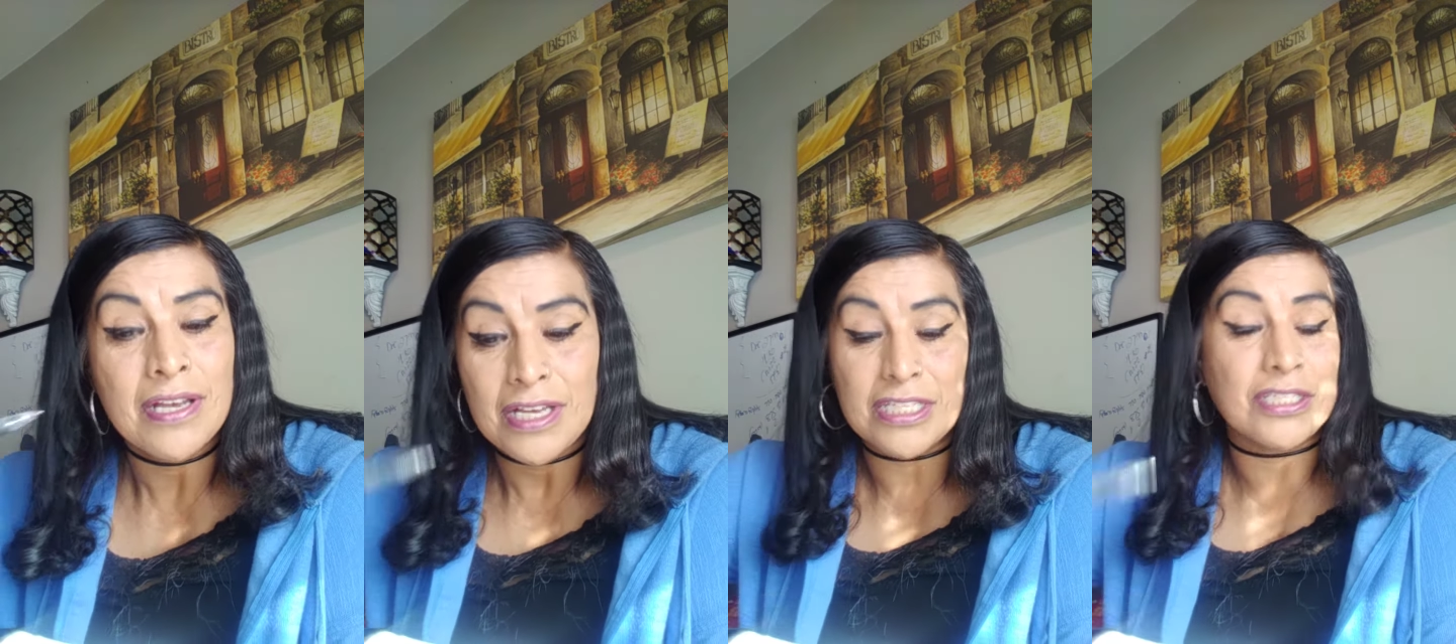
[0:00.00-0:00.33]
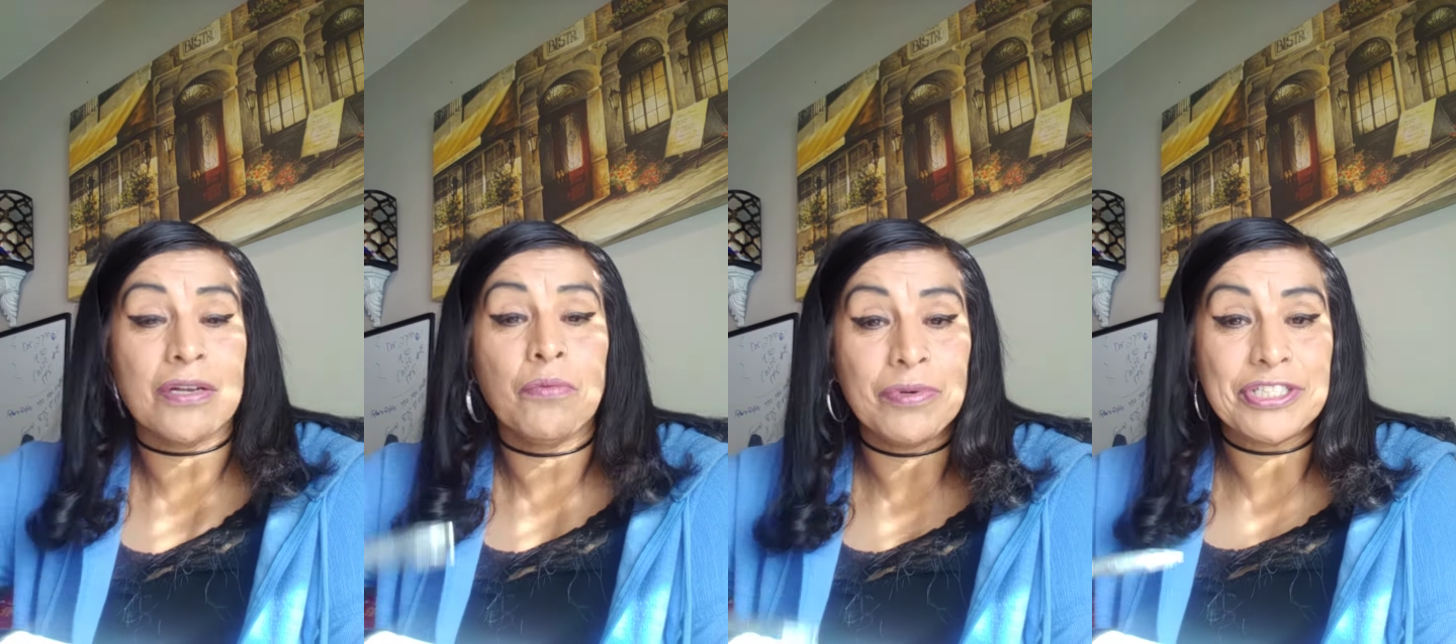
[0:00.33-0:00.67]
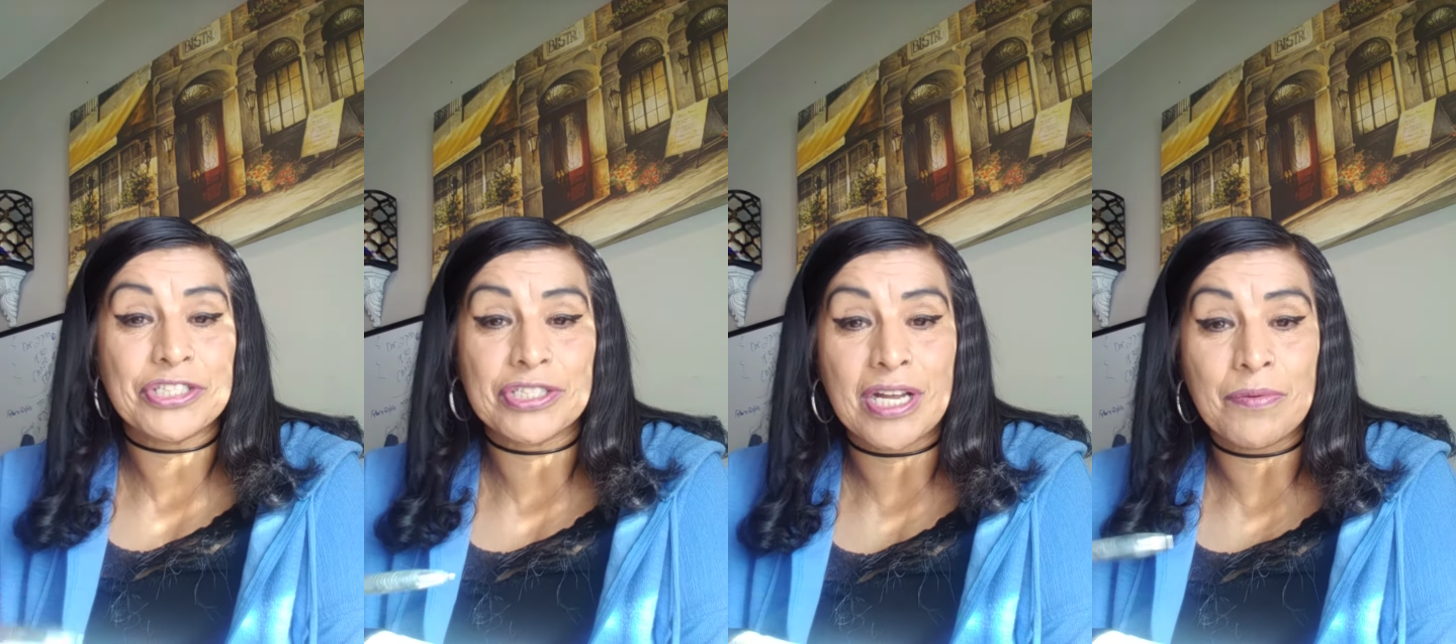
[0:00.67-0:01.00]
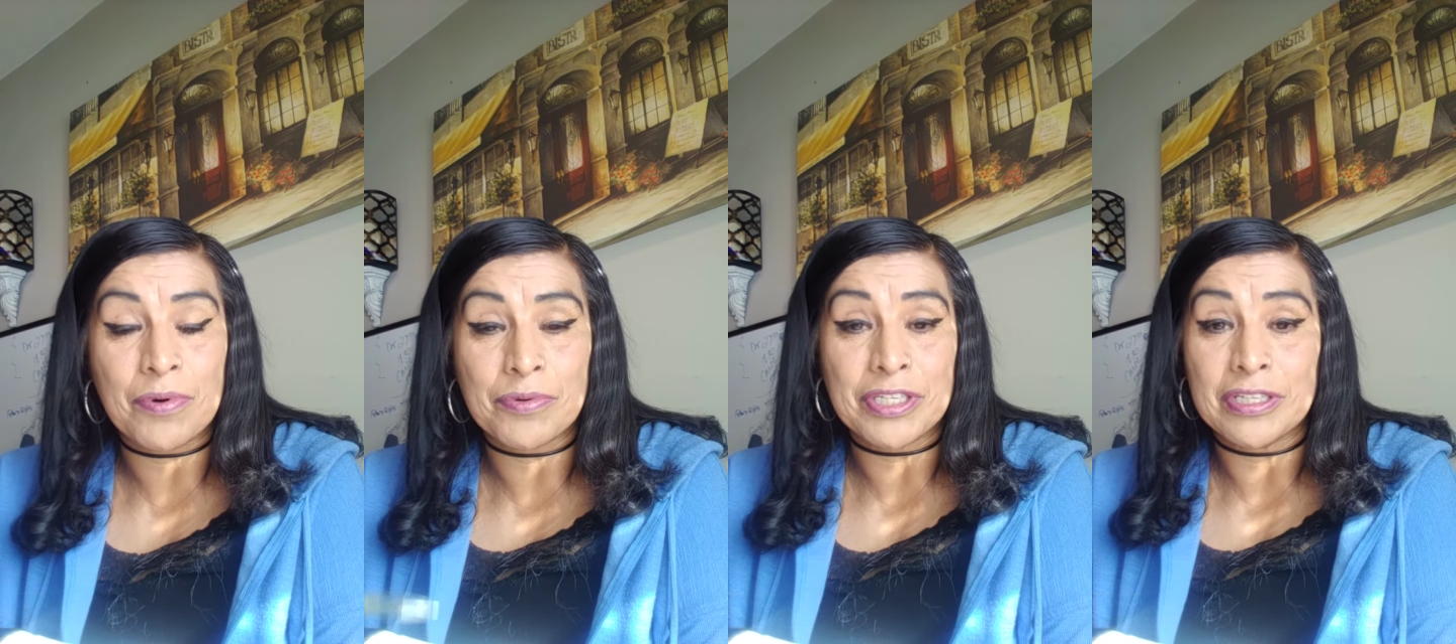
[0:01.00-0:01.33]
It's on which side
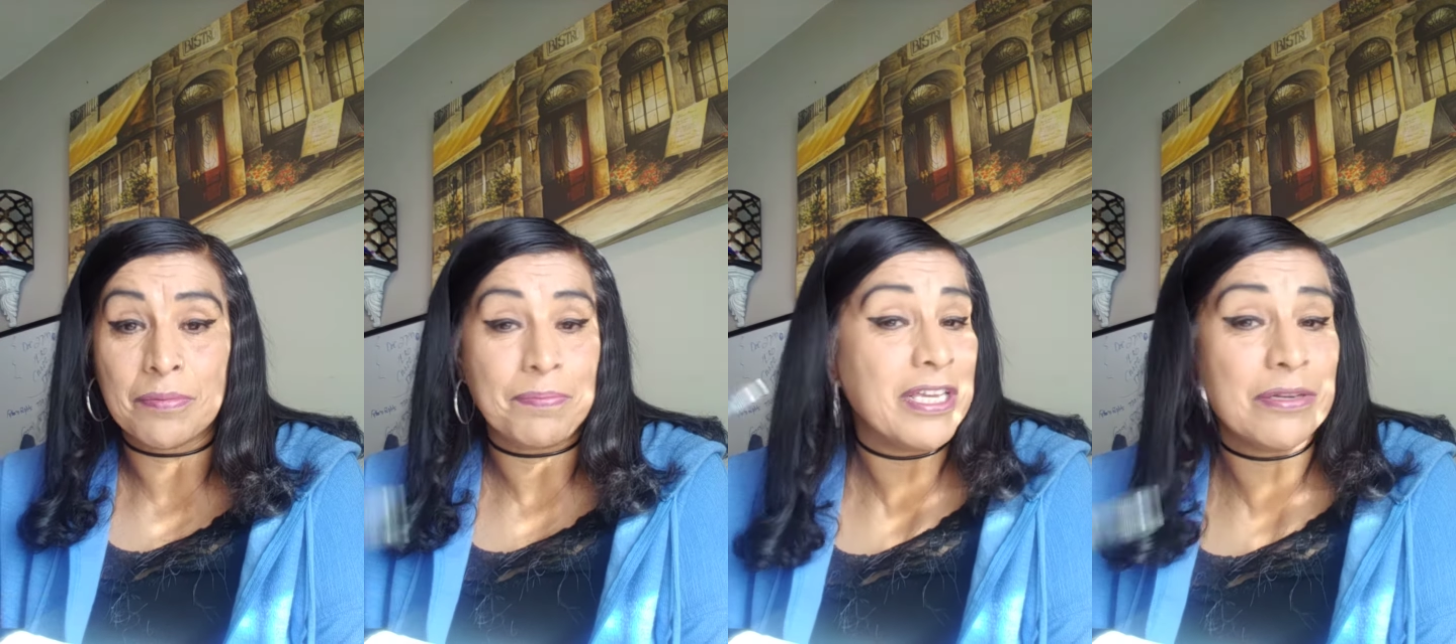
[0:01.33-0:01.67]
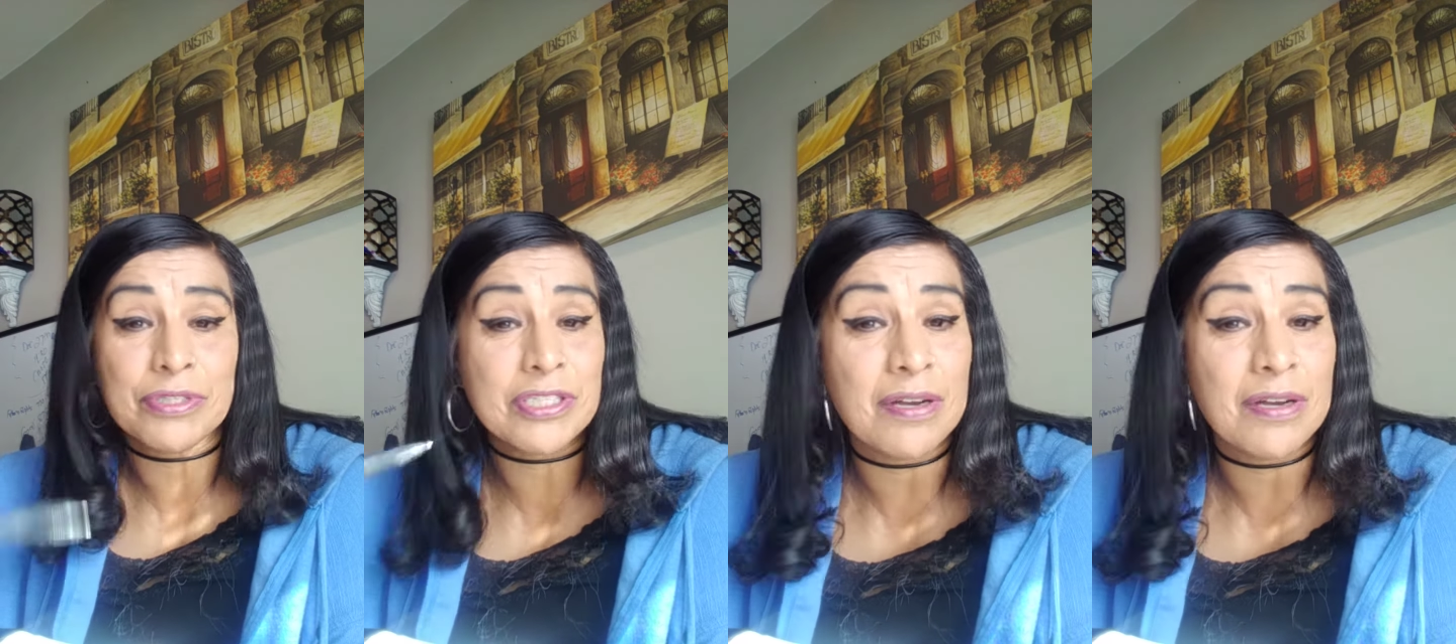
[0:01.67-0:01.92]
we were going to be. It was